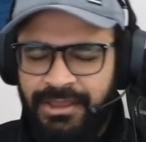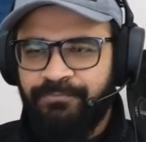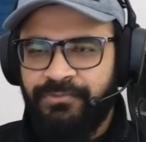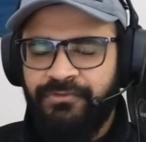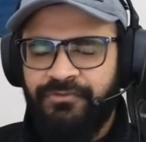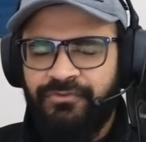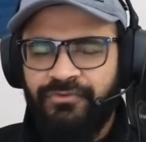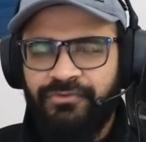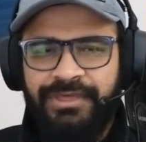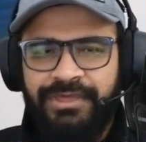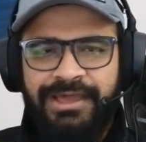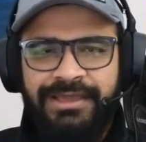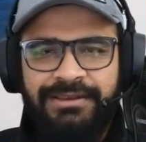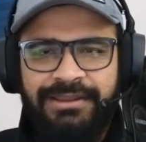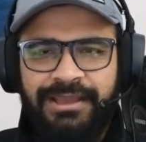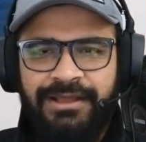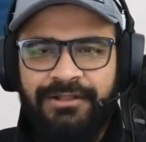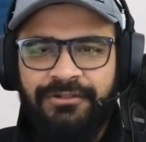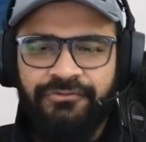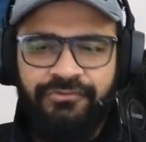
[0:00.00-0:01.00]
So that
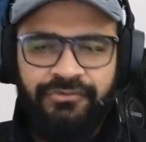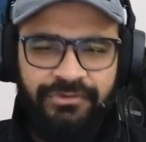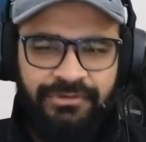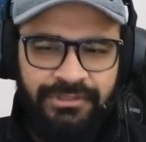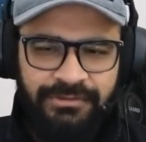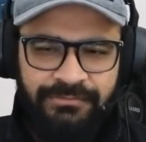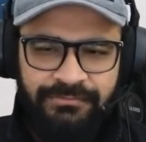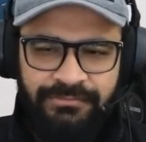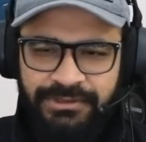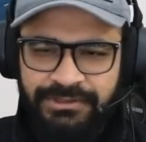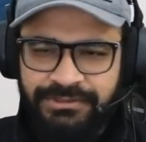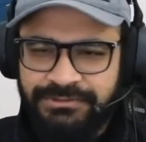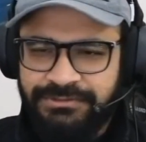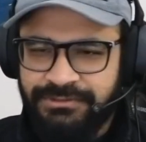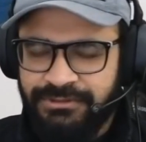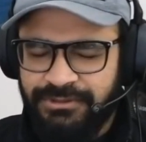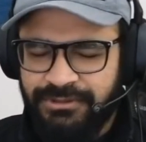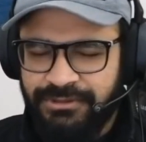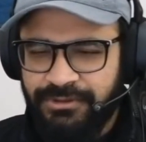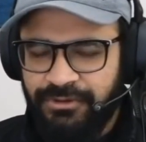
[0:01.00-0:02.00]
algorithm is
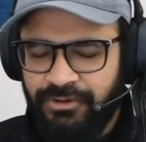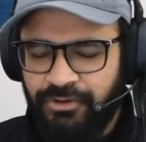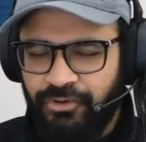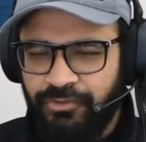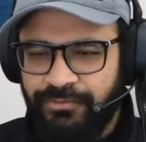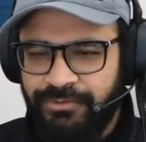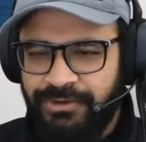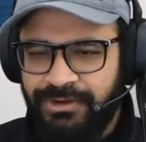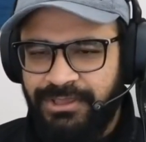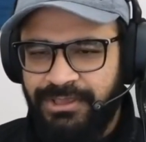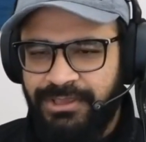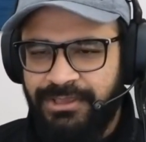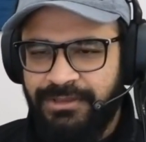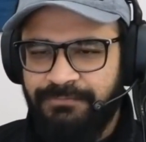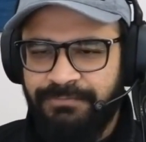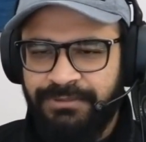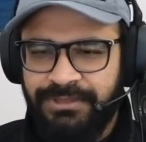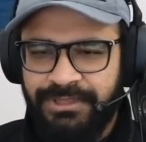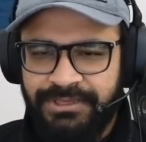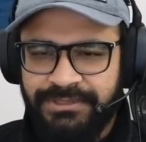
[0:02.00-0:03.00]
already in
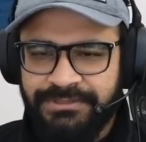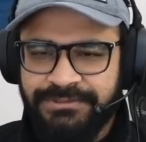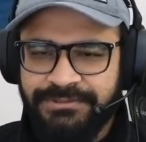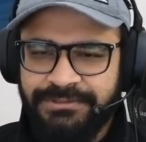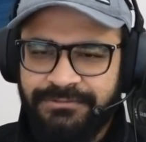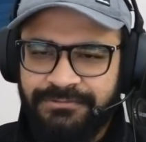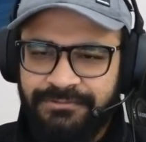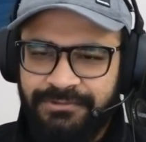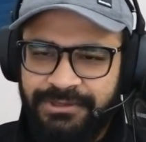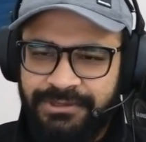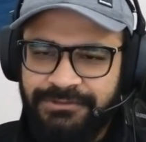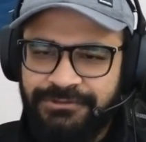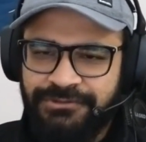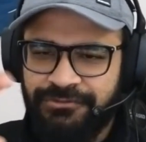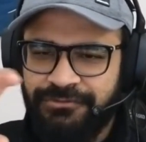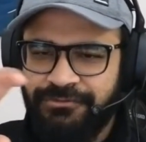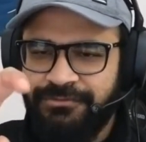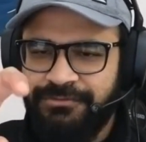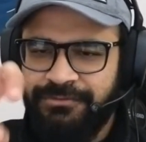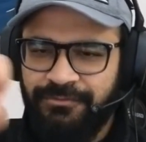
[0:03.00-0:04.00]
place, right?
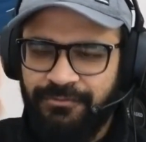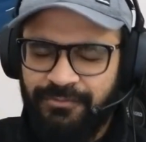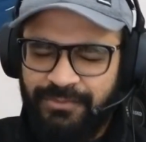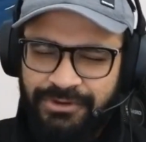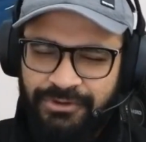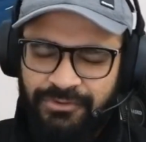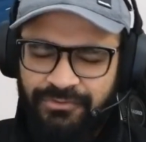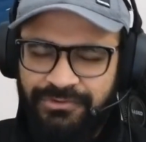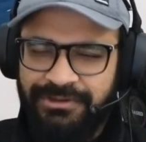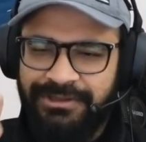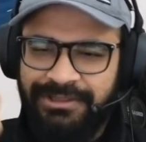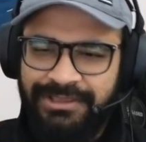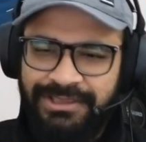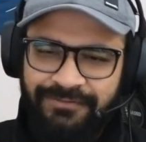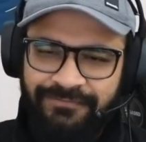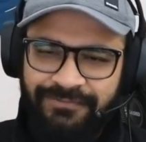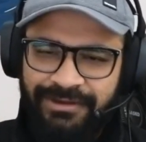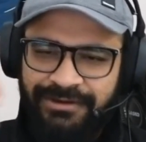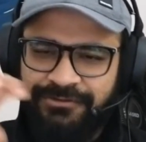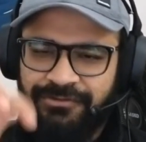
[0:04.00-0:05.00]
So when you delete a
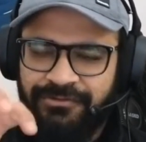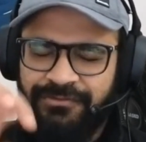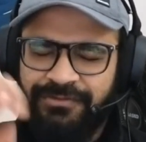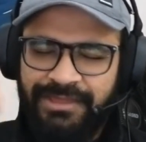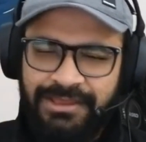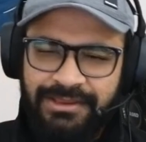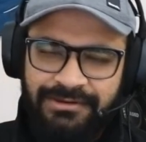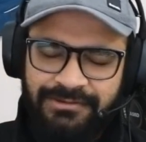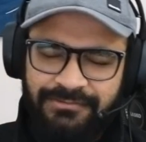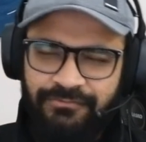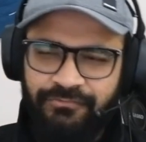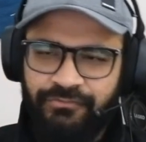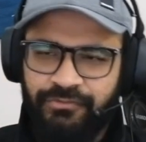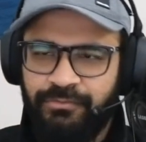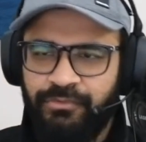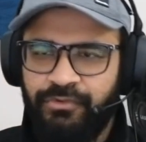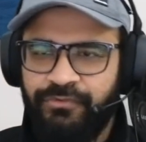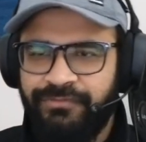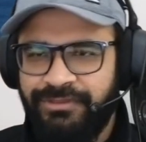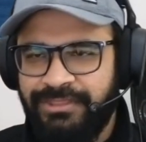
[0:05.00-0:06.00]
vector, that
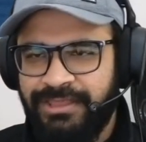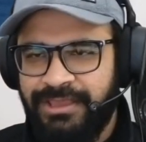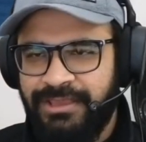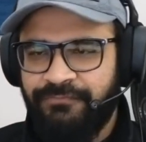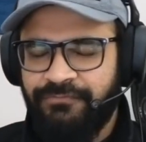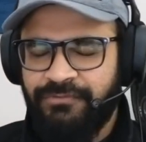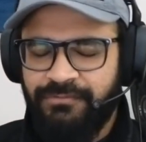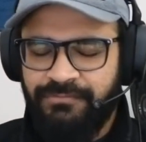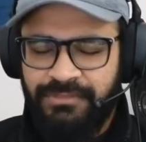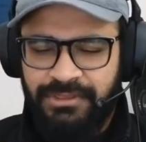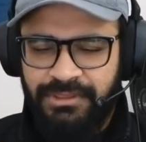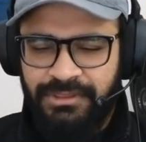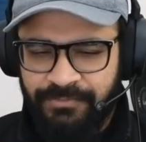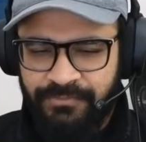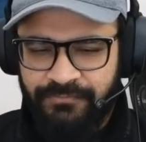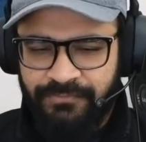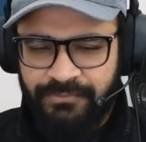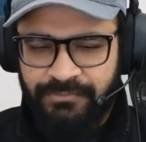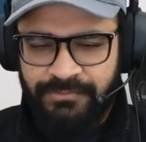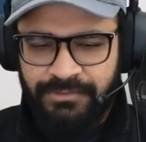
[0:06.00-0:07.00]
removing that from the
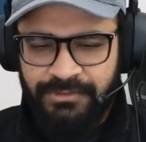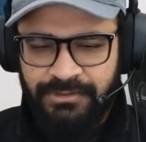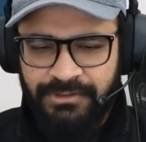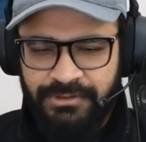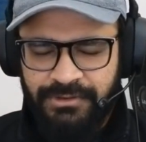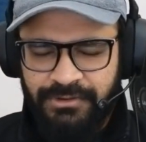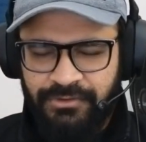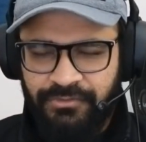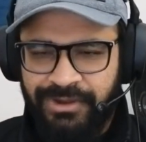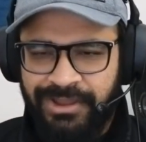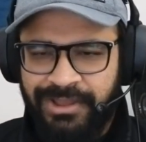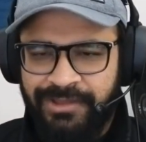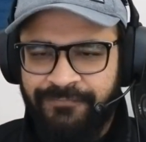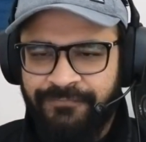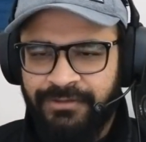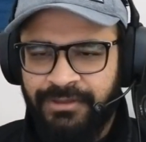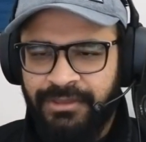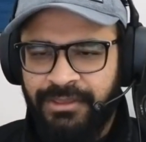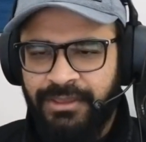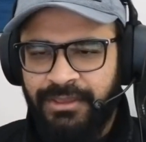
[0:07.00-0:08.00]
graph
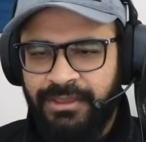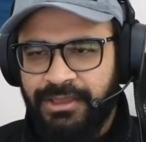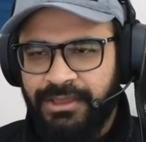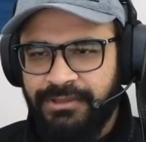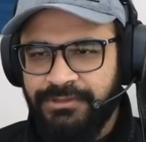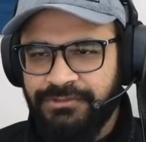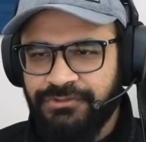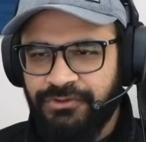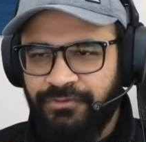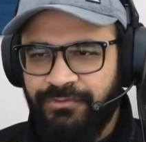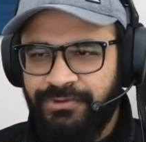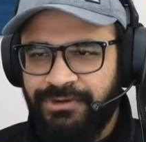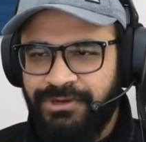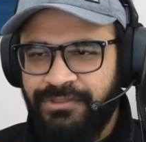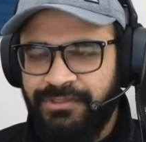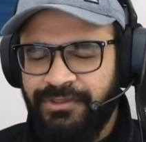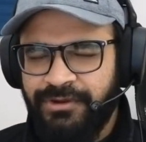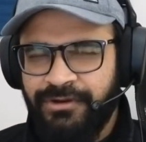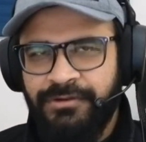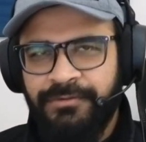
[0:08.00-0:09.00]
is already
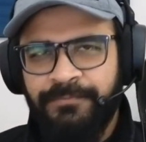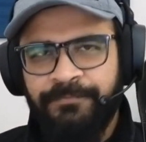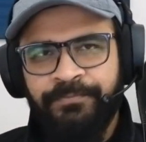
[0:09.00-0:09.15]
there.